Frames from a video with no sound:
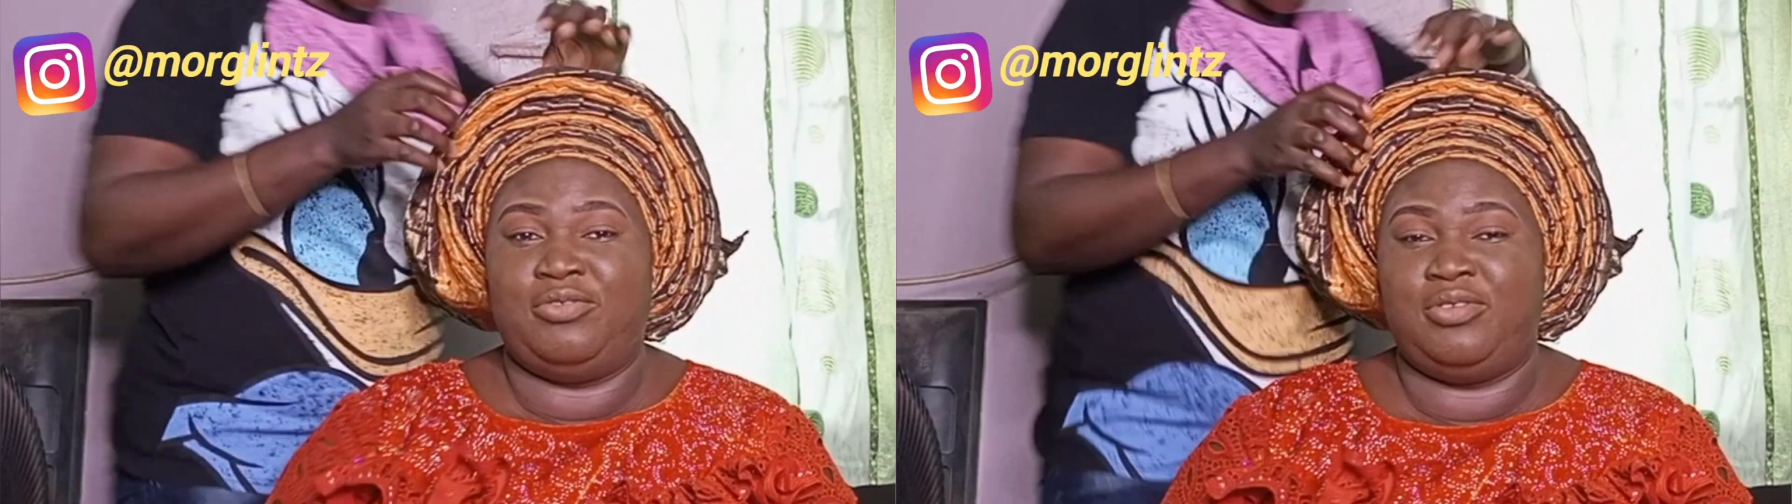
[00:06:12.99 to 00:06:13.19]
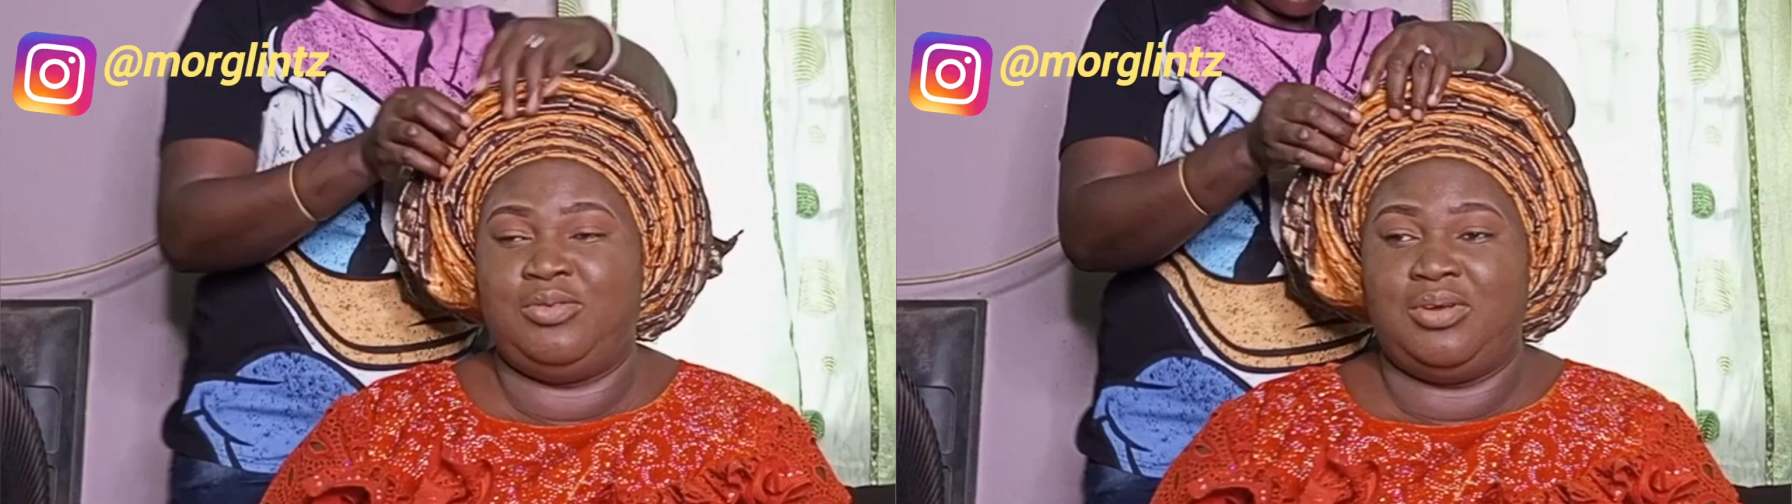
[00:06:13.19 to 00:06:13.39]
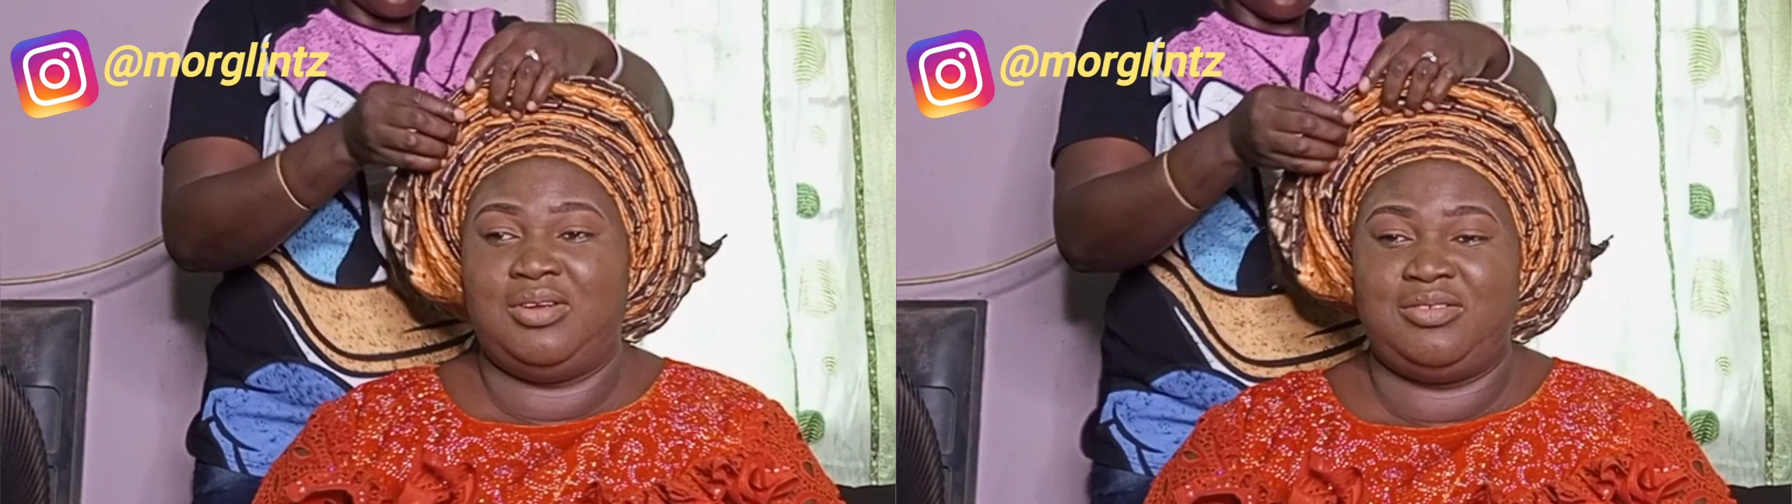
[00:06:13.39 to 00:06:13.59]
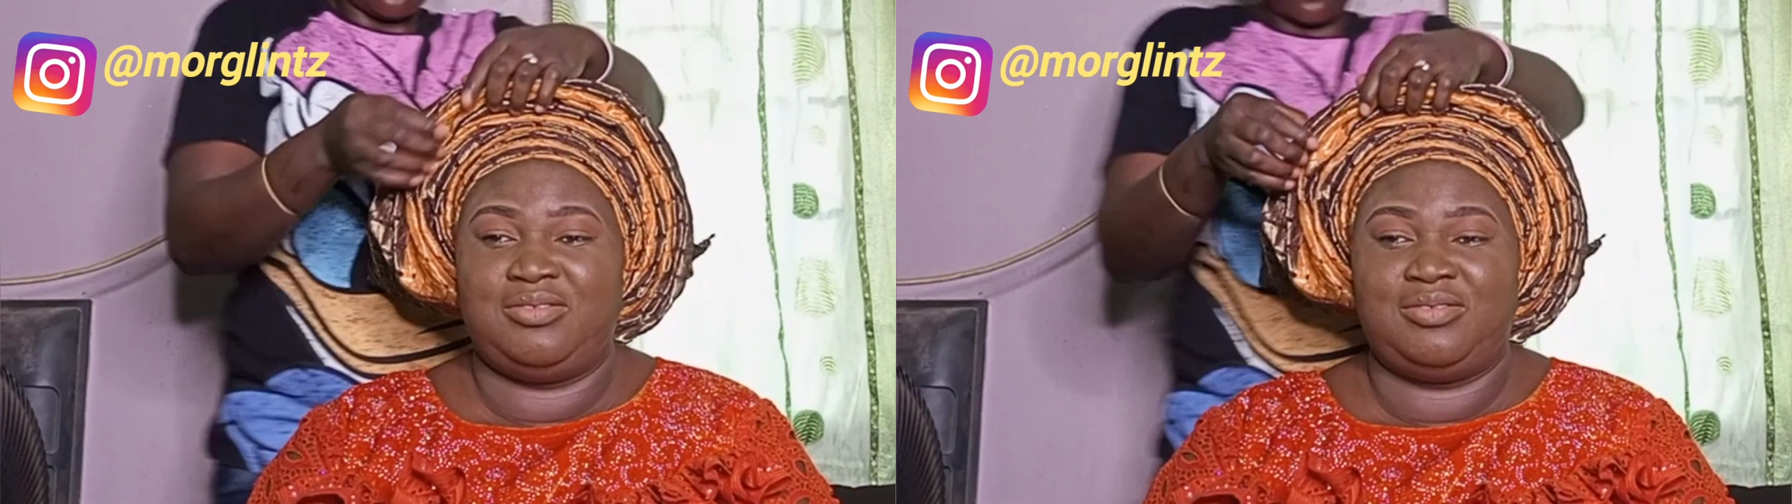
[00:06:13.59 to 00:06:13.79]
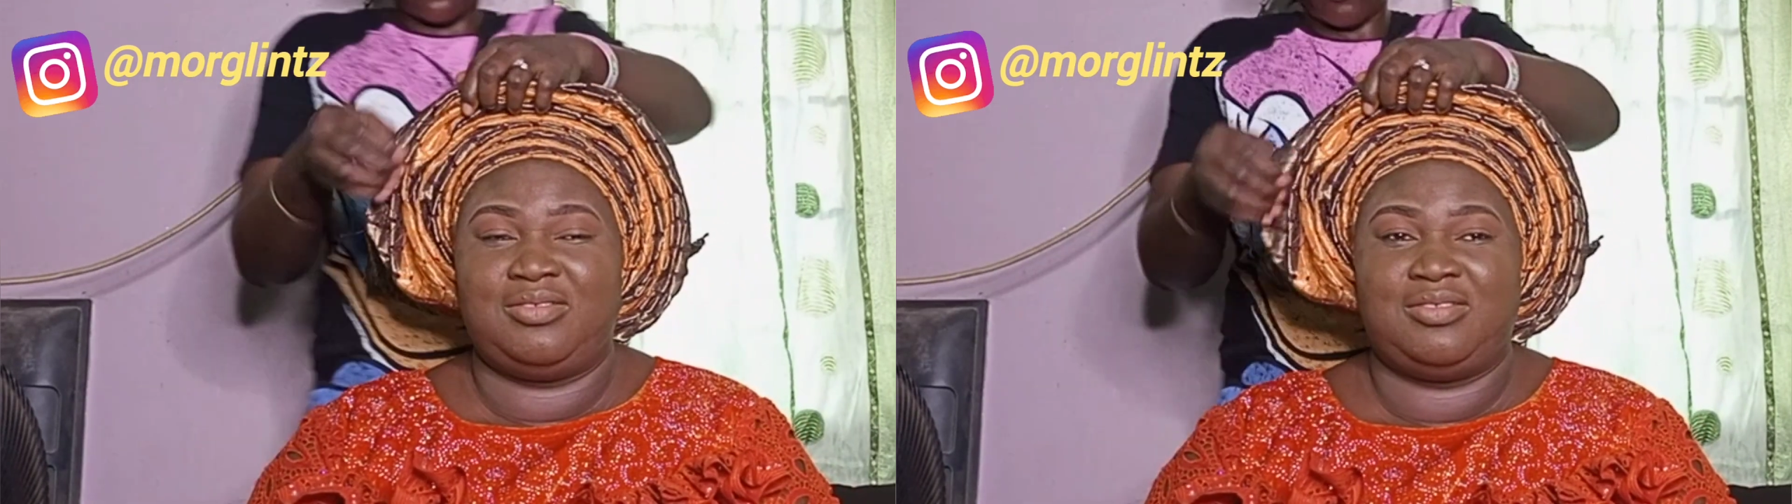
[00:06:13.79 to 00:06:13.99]

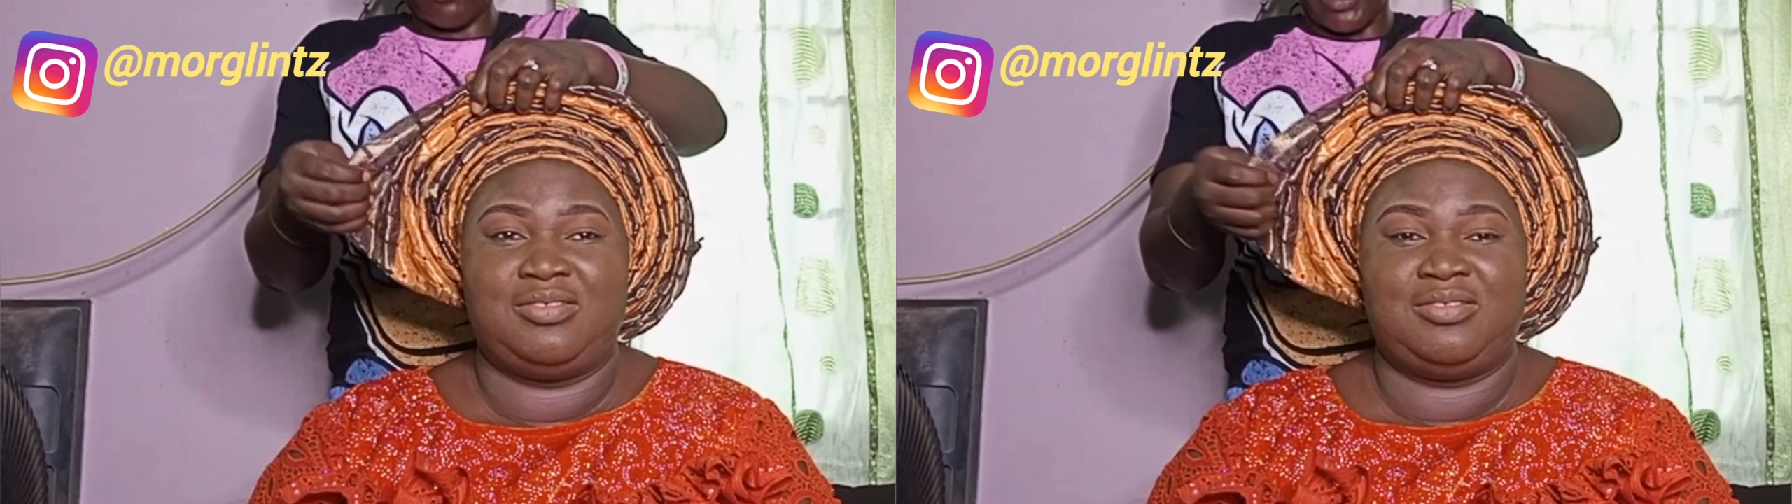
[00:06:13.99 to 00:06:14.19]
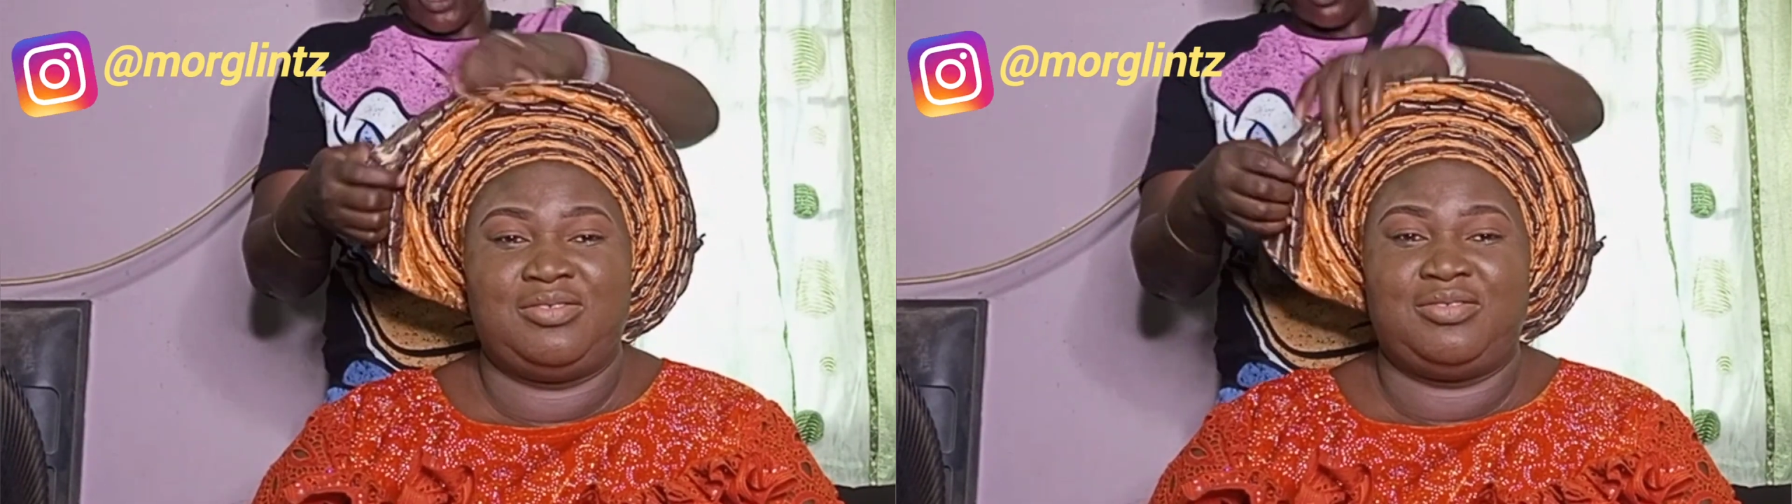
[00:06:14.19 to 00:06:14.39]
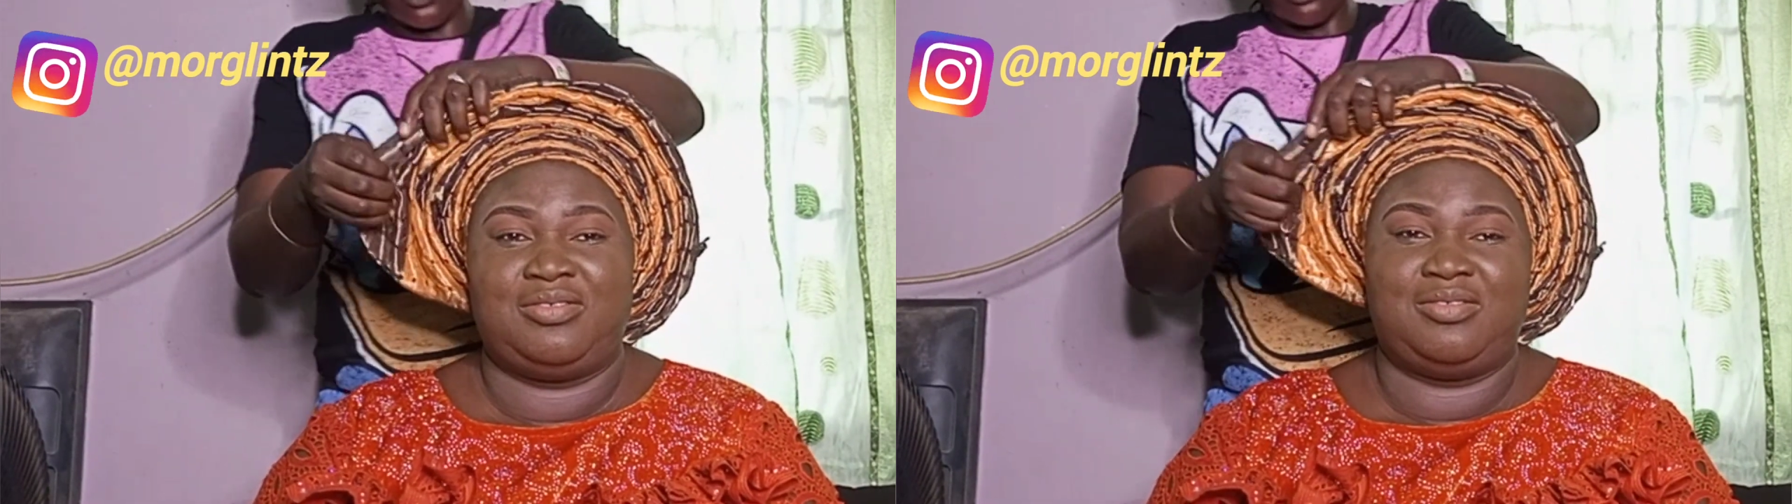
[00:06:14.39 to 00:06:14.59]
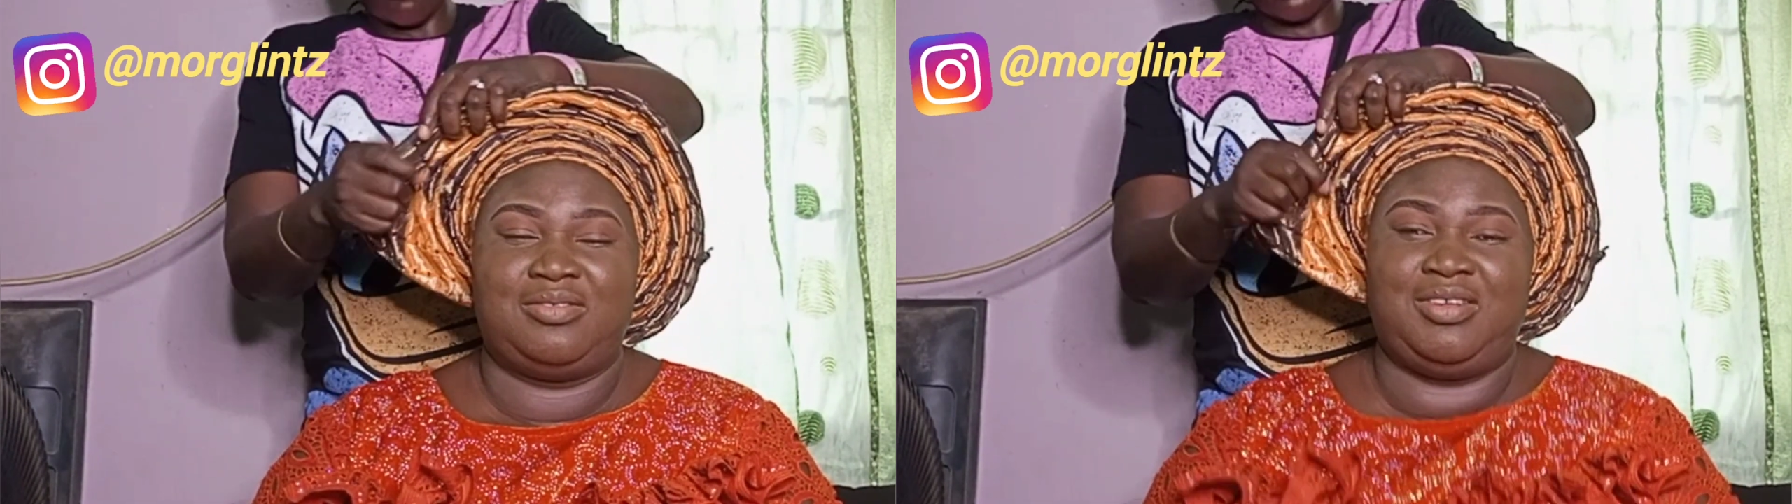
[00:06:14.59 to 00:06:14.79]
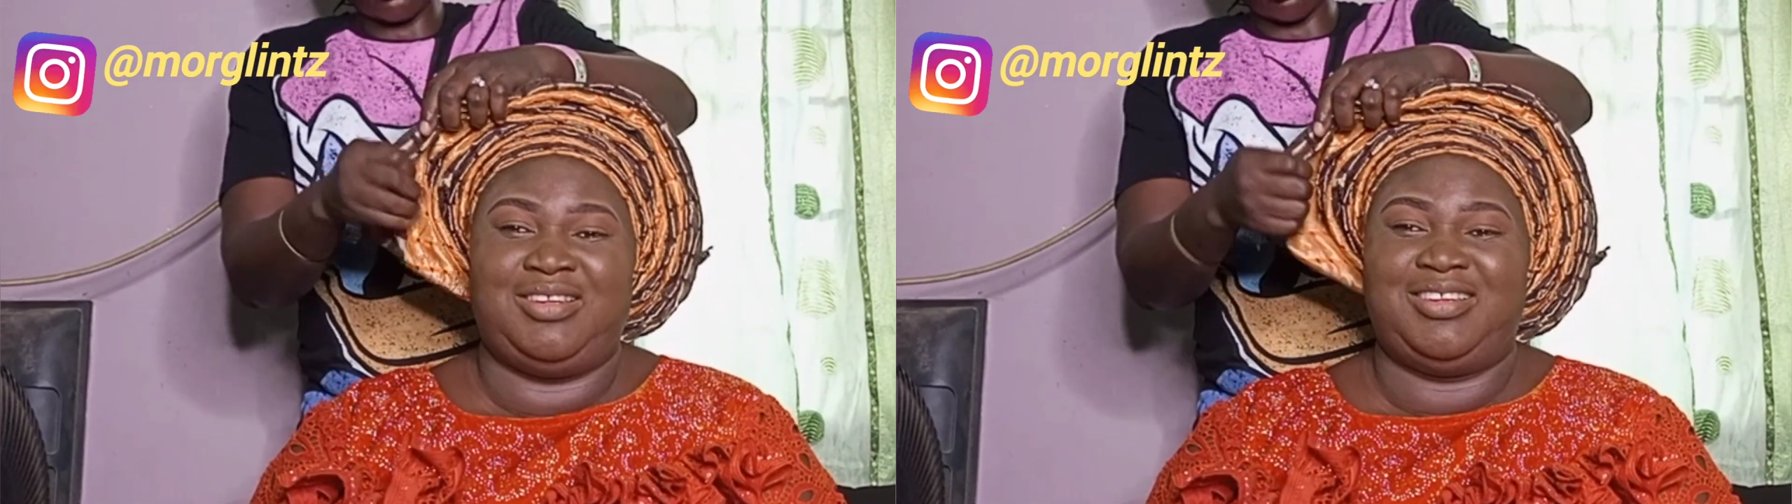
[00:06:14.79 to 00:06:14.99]
front is